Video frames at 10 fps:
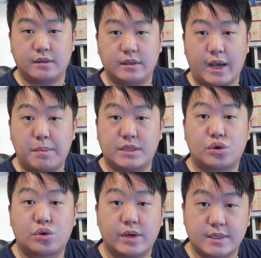The opposite
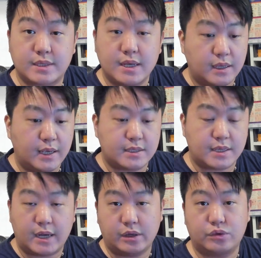choice is
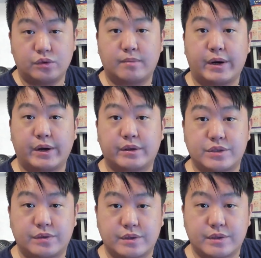I talk to American
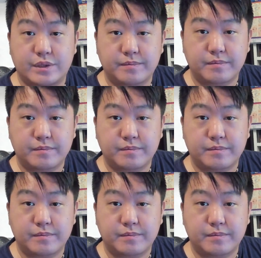students.